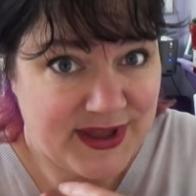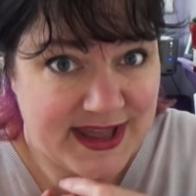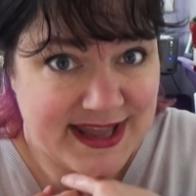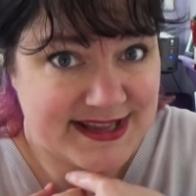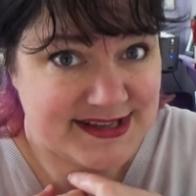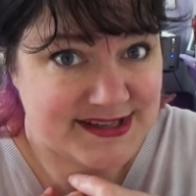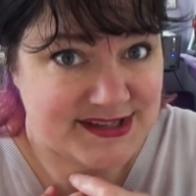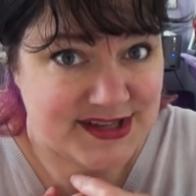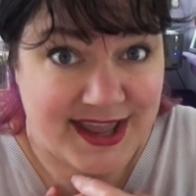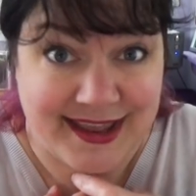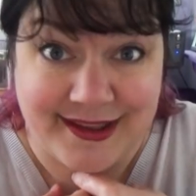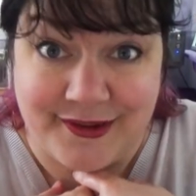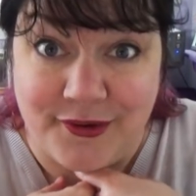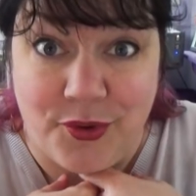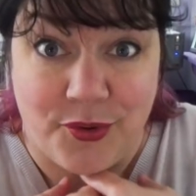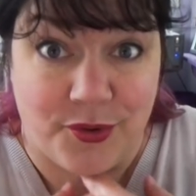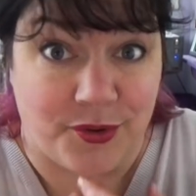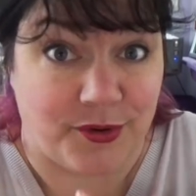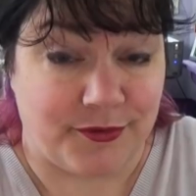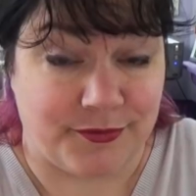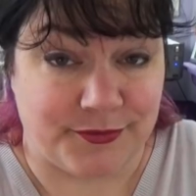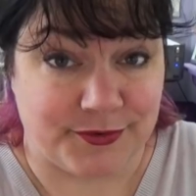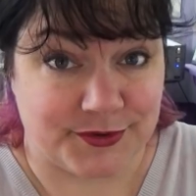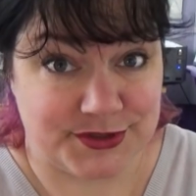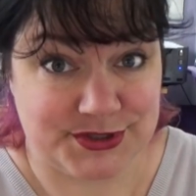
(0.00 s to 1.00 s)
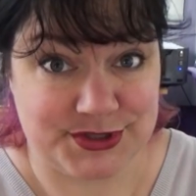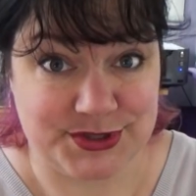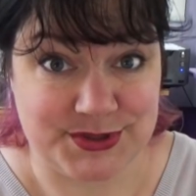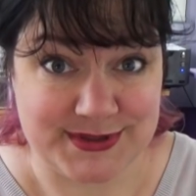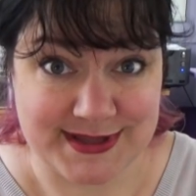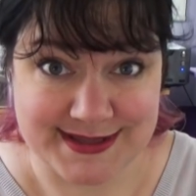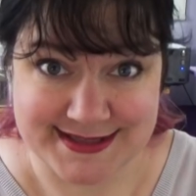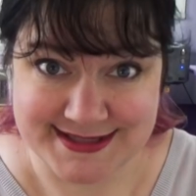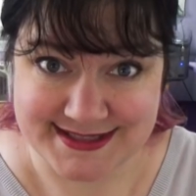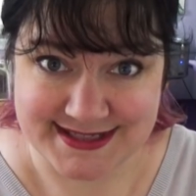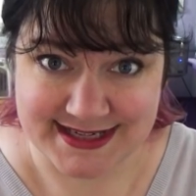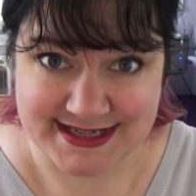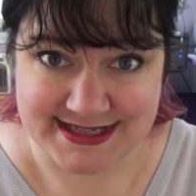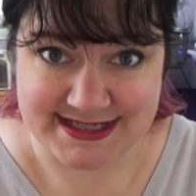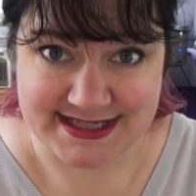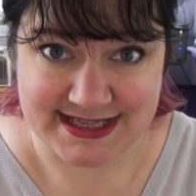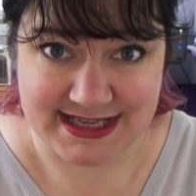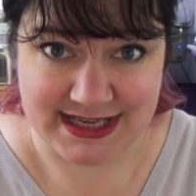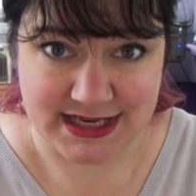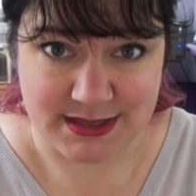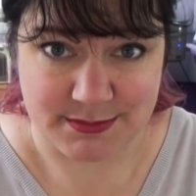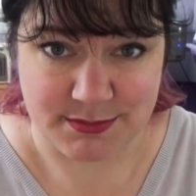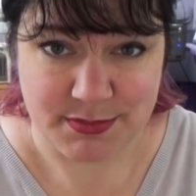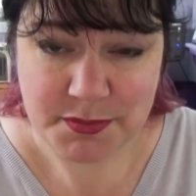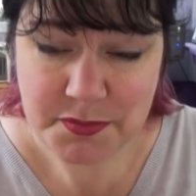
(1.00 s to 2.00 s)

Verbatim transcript: as a goal for 2019.